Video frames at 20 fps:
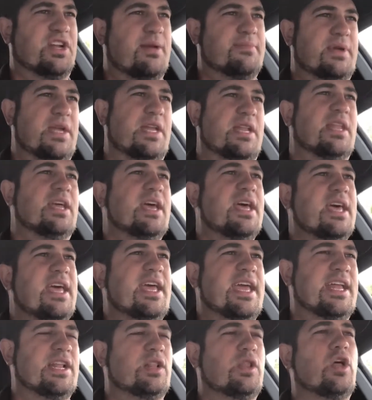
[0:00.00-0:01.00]
I mean,
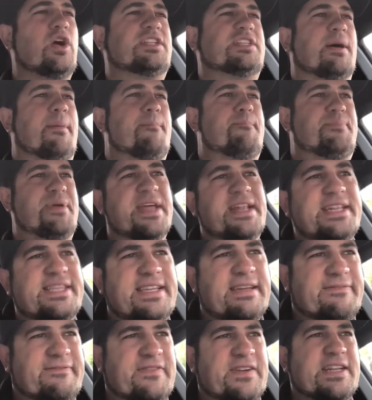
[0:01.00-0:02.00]
it looked a bit
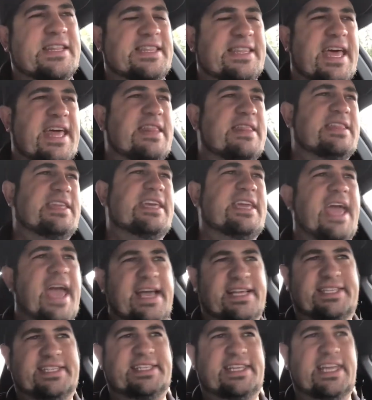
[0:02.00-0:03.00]
different than the
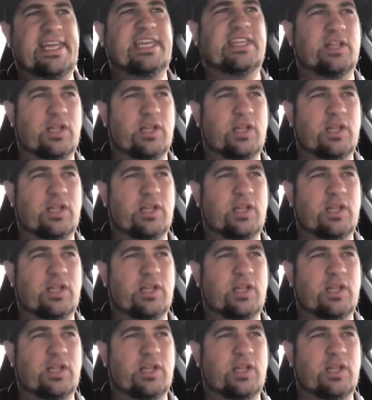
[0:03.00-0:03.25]
ST,